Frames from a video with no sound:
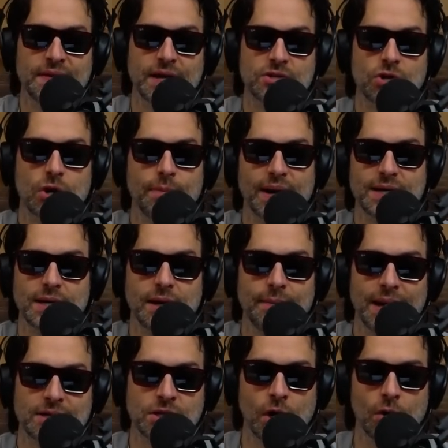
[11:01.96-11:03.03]
That song by
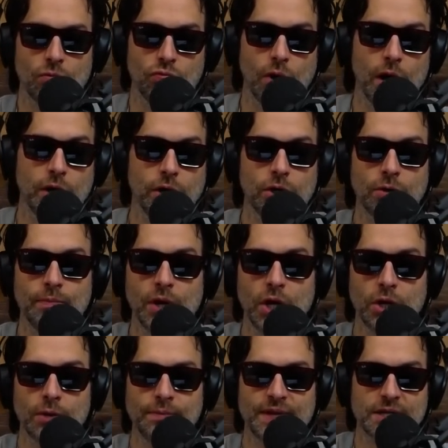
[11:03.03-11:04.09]
DMX, Ready to
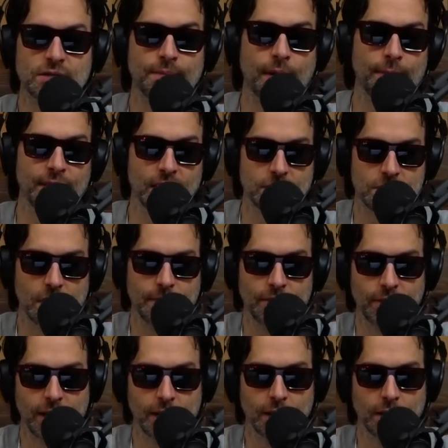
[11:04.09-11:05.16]
Meet Him, that's about me and Jeremy
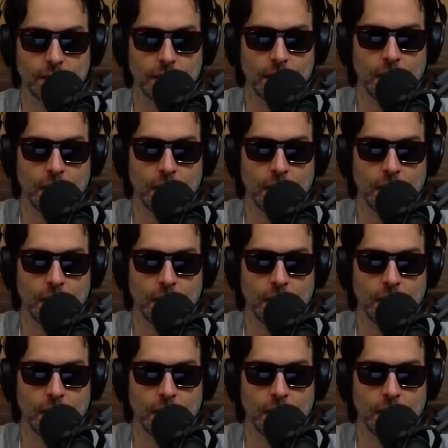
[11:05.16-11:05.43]
Renner.